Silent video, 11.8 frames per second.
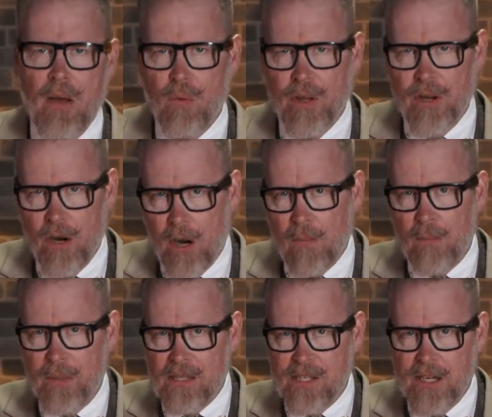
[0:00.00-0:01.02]
With an
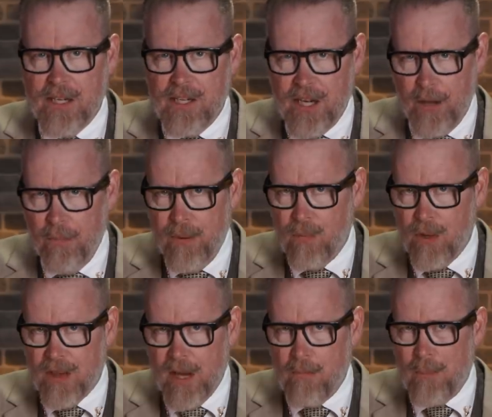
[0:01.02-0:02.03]
armor-piercing tip, it will
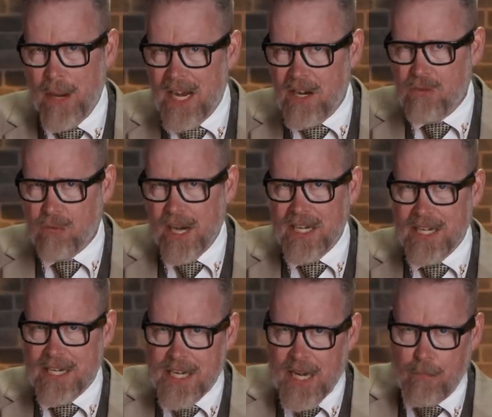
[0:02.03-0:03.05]
then
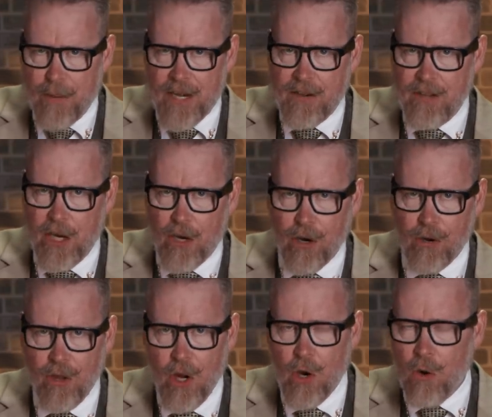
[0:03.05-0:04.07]
penetrate deep into the earth